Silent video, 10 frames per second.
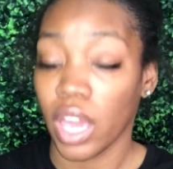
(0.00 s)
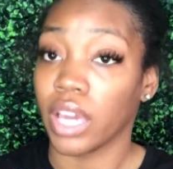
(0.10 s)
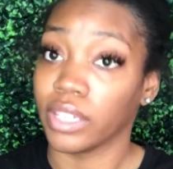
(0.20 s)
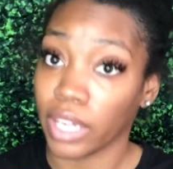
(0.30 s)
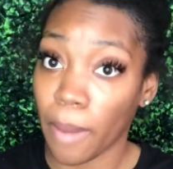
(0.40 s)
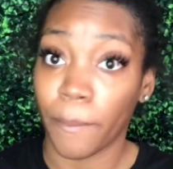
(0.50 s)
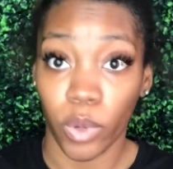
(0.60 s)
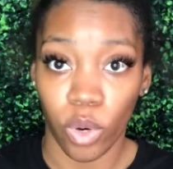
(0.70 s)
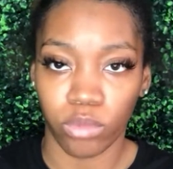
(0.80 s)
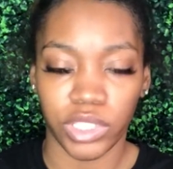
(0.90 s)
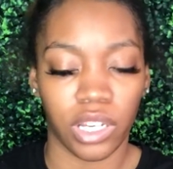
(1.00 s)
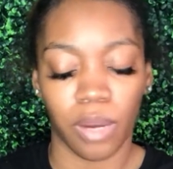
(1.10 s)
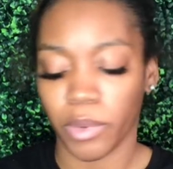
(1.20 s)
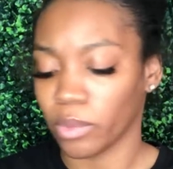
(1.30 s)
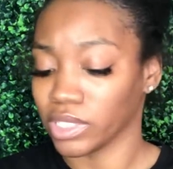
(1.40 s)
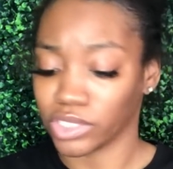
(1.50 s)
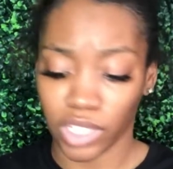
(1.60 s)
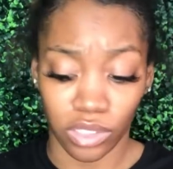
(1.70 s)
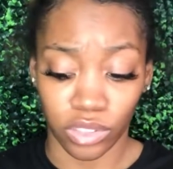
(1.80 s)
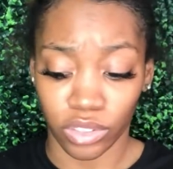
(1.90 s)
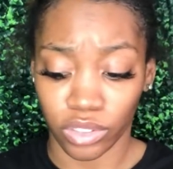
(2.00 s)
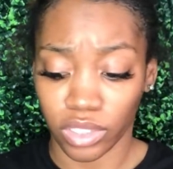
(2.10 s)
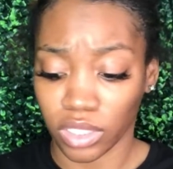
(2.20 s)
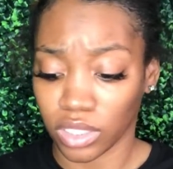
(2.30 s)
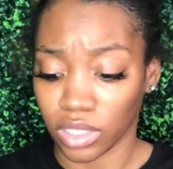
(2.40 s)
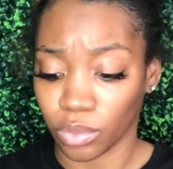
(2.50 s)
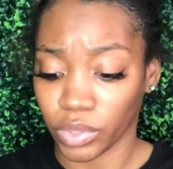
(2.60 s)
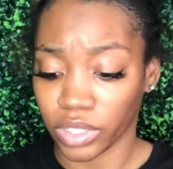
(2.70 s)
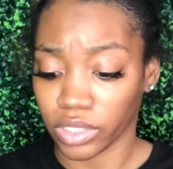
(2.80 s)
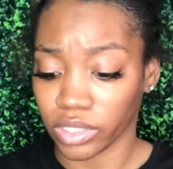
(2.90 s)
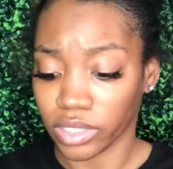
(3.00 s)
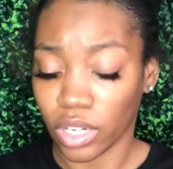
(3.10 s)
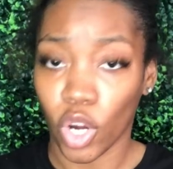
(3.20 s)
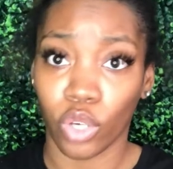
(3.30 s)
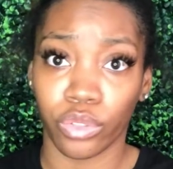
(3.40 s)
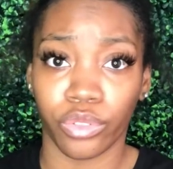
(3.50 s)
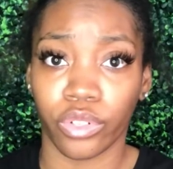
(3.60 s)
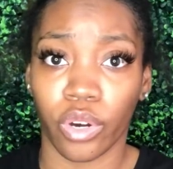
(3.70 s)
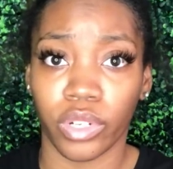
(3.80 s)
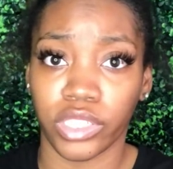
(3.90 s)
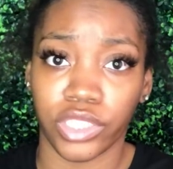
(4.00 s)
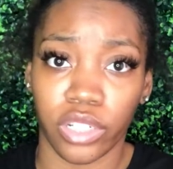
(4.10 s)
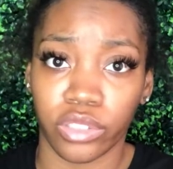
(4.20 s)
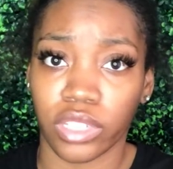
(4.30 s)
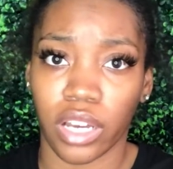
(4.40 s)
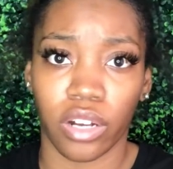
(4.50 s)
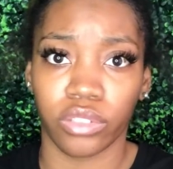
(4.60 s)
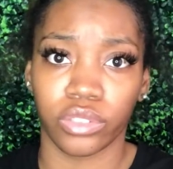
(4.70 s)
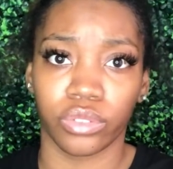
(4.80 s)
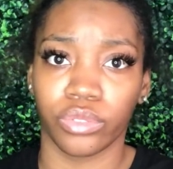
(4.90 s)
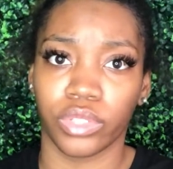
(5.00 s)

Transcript: Then boom, she come in with the shelter, do you know any shelters I can go to?